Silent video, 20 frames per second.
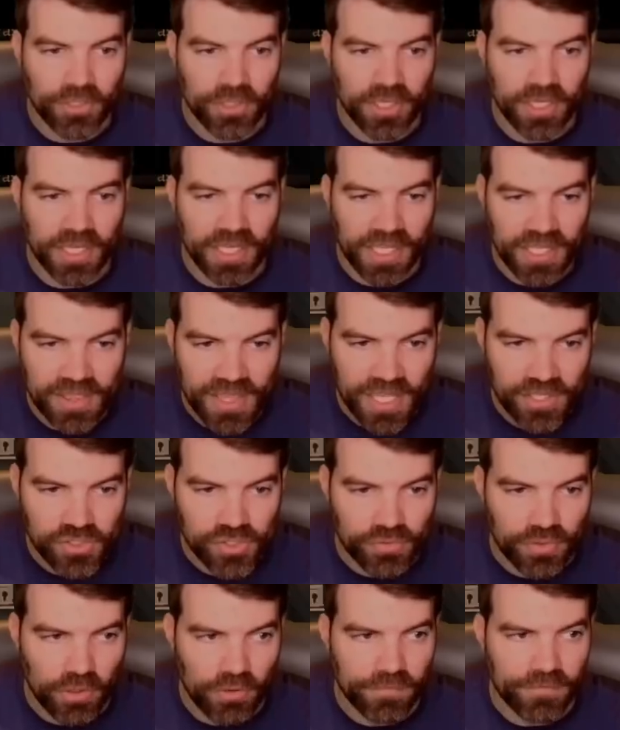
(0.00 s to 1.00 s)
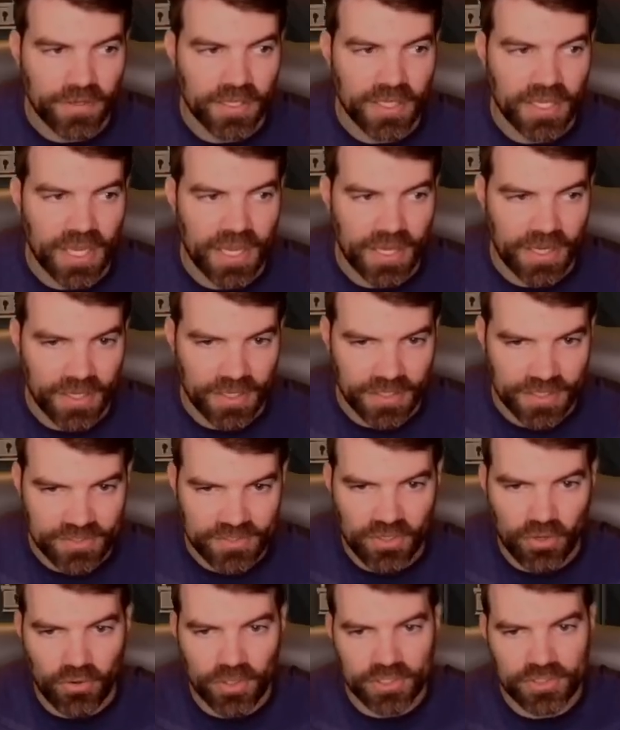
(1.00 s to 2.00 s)
going to get that trophy, and it's
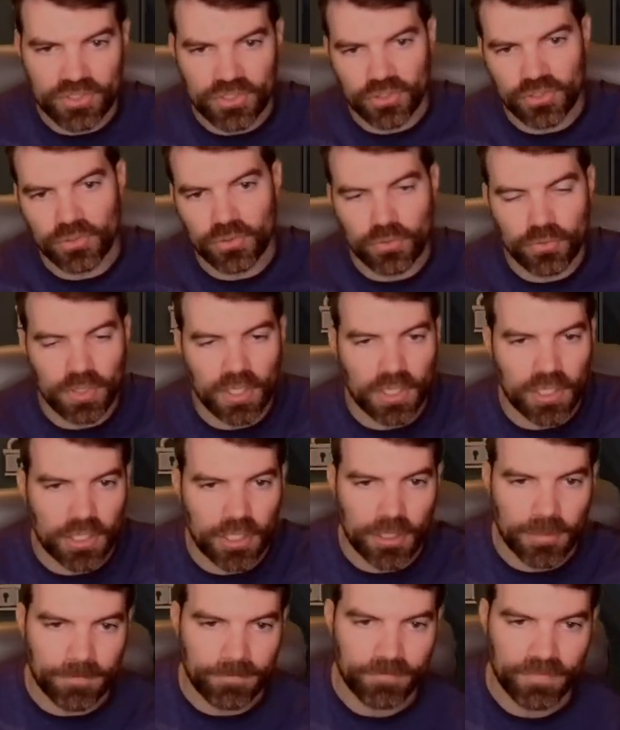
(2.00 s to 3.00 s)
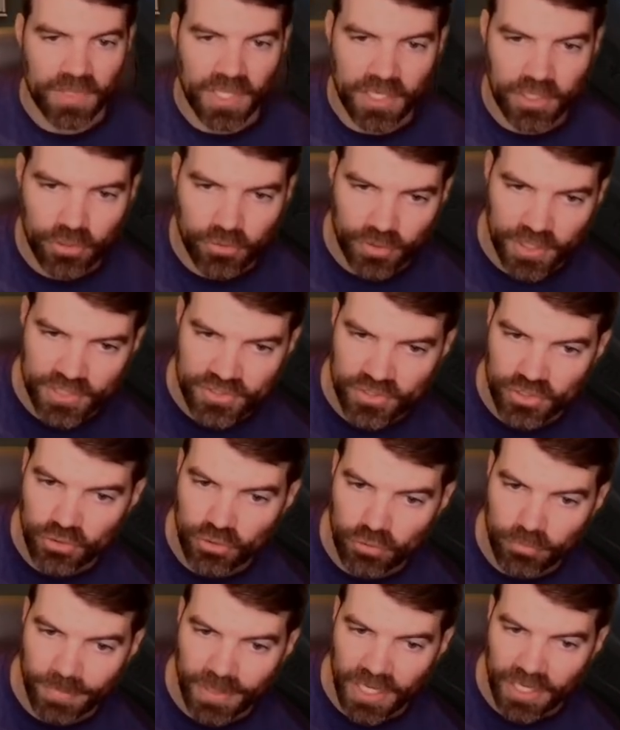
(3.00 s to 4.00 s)
going to increase
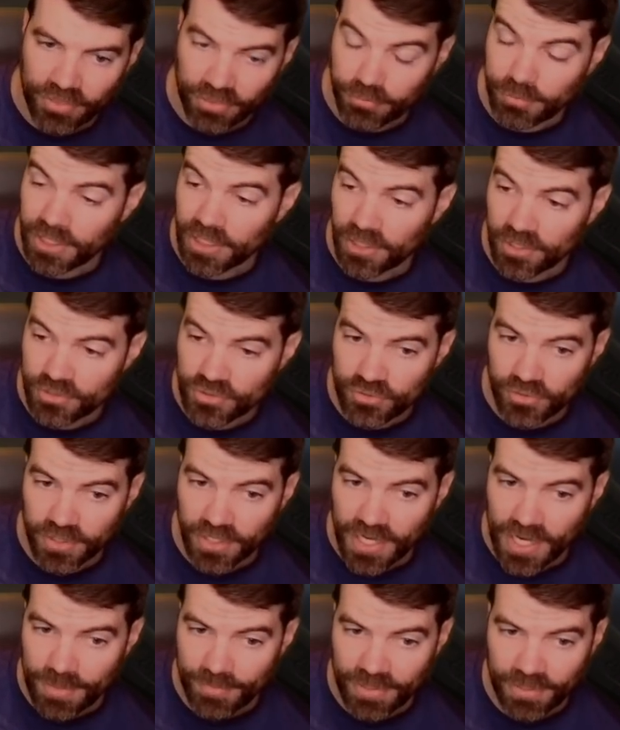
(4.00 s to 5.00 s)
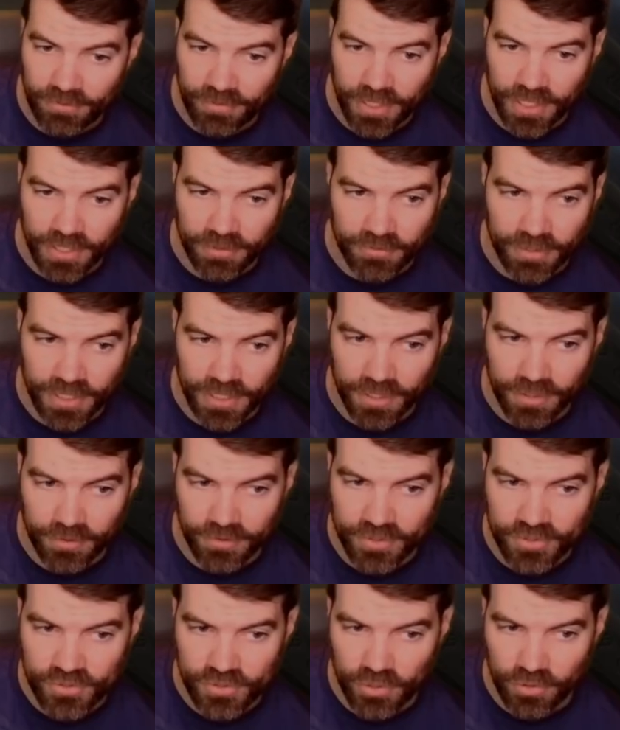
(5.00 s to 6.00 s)
you by 300 combat rating right here.
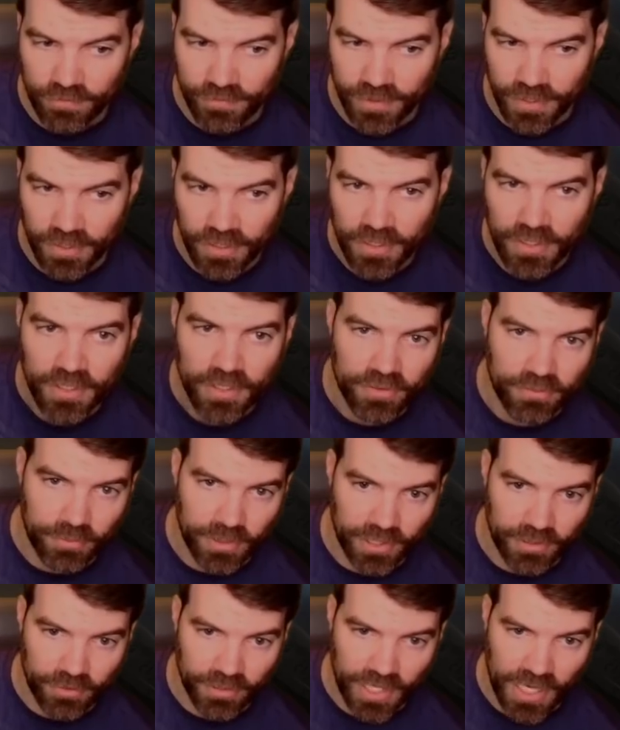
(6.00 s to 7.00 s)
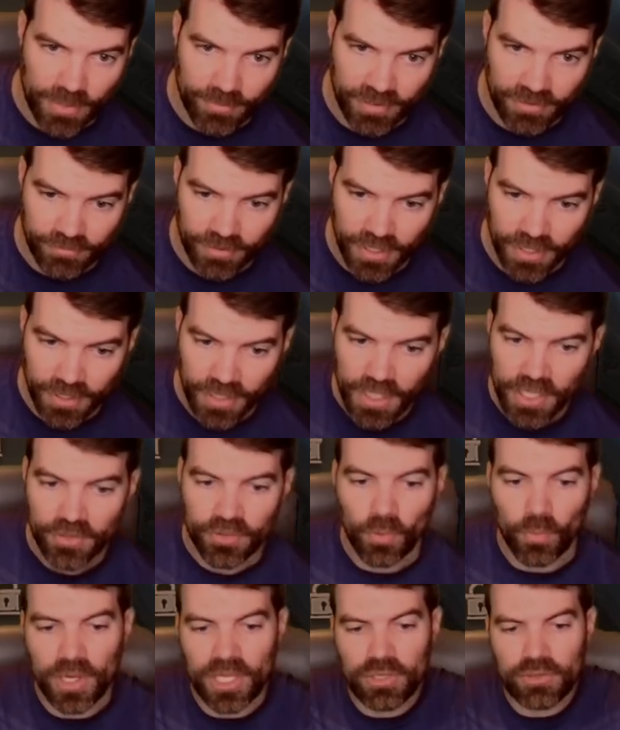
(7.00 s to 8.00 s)
This trophy, 300 combat rating.
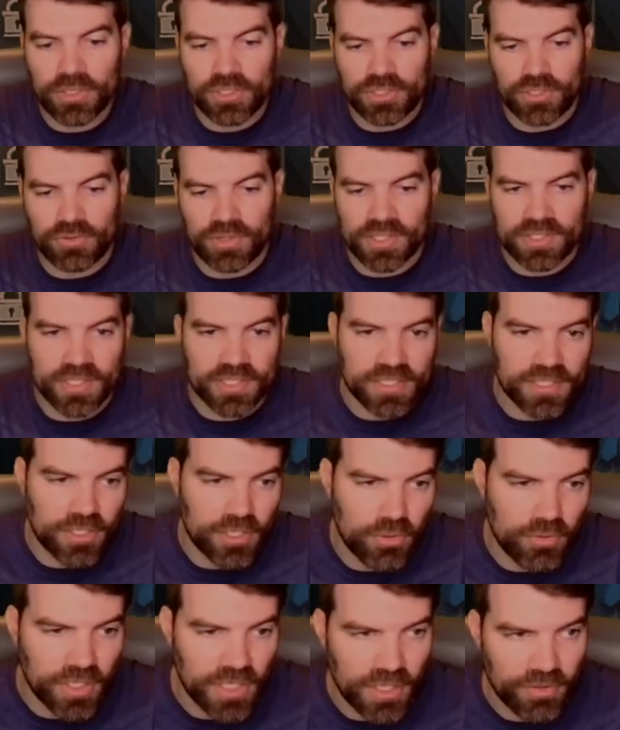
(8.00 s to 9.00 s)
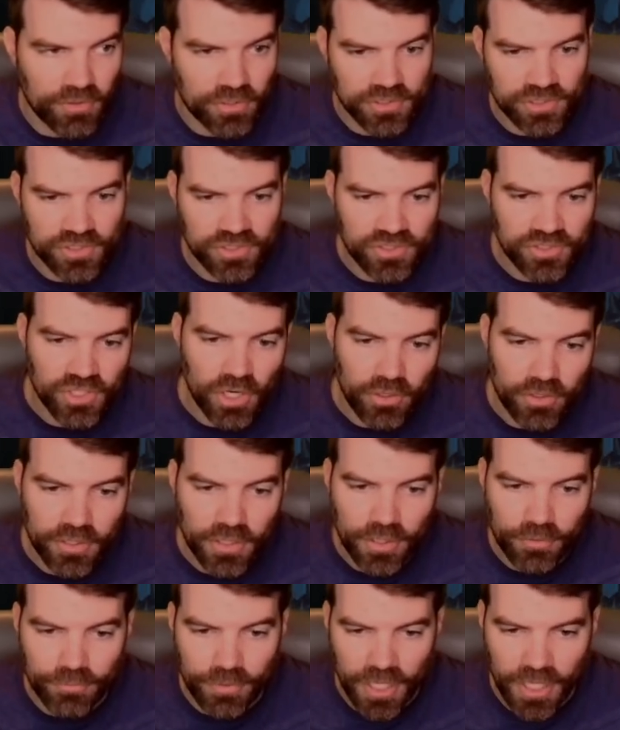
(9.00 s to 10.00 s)
The way you can do this is that you can either start
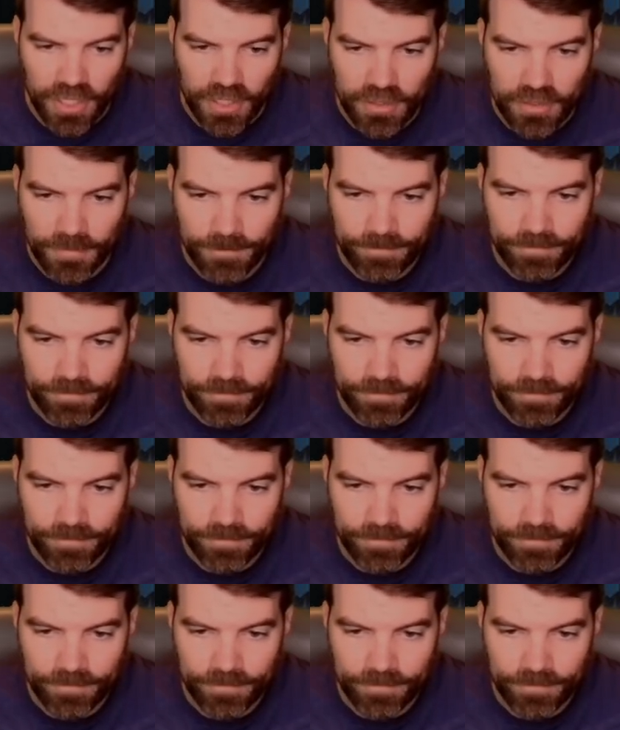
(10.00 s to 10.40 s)
a raid.